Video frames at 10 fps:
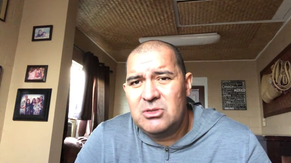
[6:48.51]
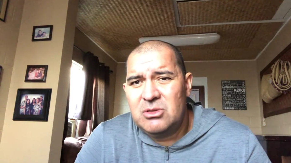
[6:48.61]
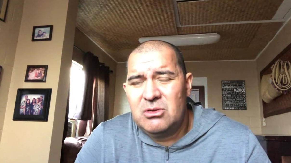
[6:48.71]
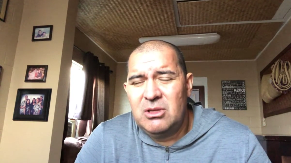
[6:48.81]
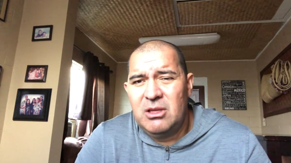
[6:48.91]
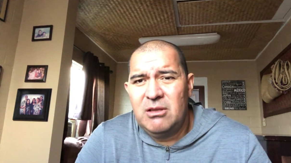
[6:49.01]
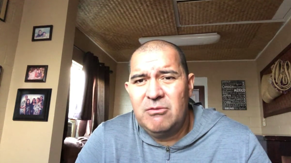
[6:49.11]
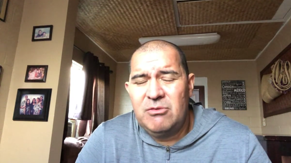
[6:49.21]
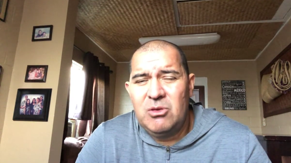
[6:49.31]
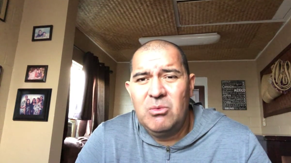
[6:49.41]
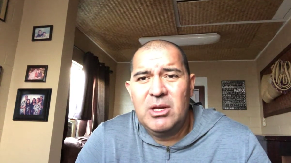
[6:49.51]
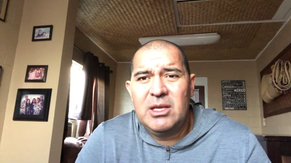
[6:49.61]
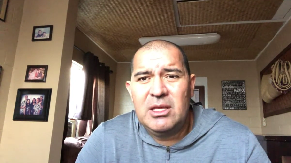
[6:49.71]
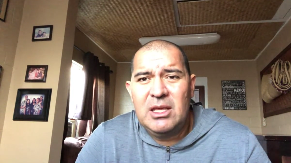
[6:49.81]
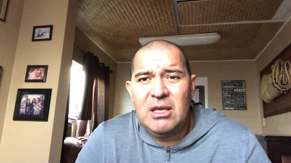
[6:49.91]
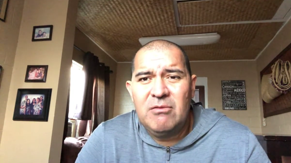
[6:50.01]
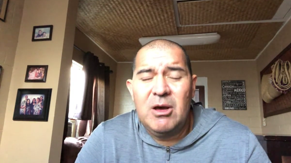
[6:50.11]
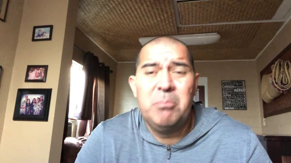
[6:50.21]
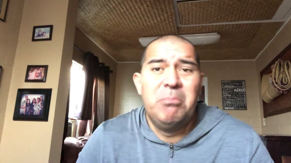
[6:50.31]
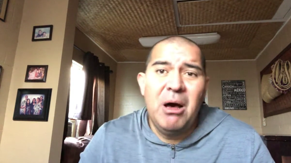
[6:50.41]
So if you want to give
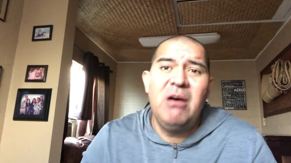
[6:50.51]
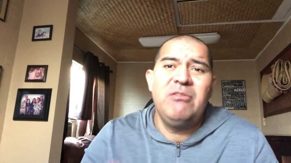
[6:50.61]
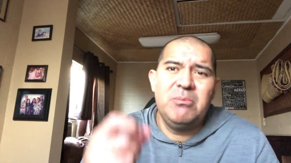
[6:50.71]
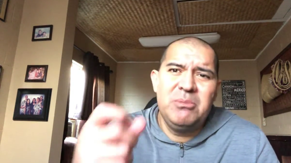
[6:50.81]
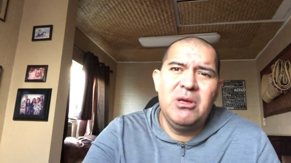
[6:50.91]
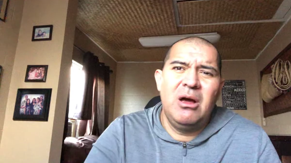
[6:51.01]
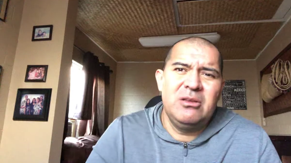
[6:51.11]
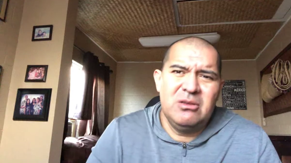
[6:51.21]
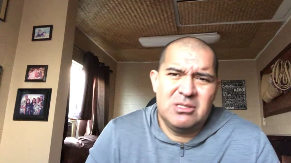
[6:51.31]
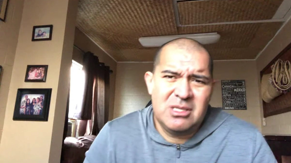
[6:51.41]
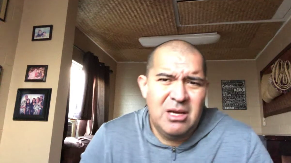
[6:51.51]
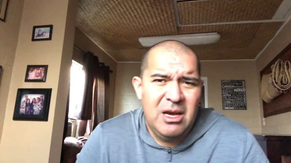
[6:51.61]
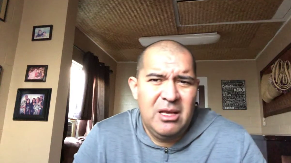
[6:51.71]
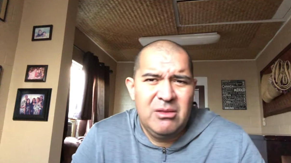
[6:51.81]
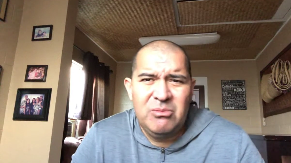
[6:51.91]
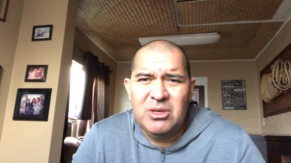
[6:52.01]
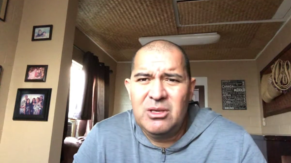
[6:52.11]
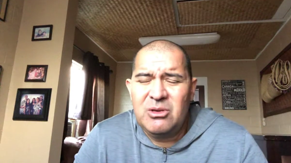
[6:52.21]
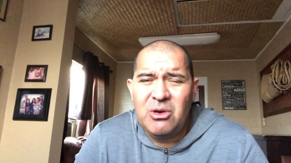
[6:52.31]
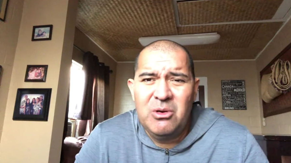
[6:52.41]
above and beyond your tithe, we
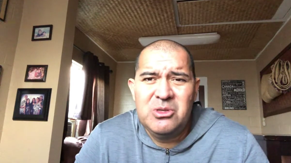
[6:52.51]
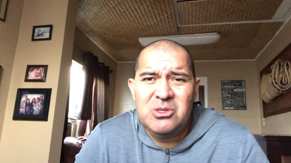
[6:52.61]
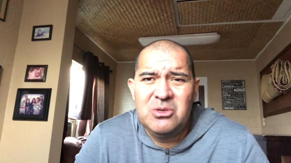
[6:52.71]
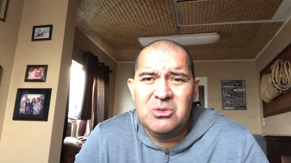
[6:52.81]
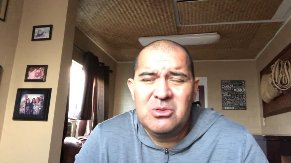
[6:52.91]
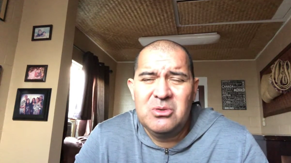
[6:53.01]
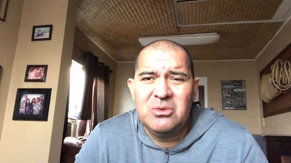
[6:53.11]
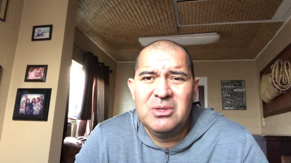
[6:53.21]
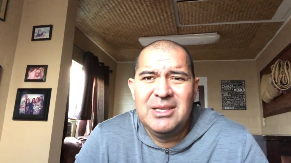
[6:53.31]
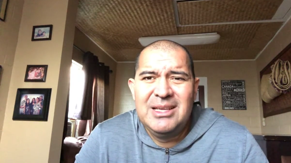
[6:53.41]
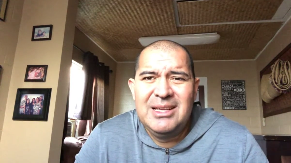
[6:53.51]
encourage you to,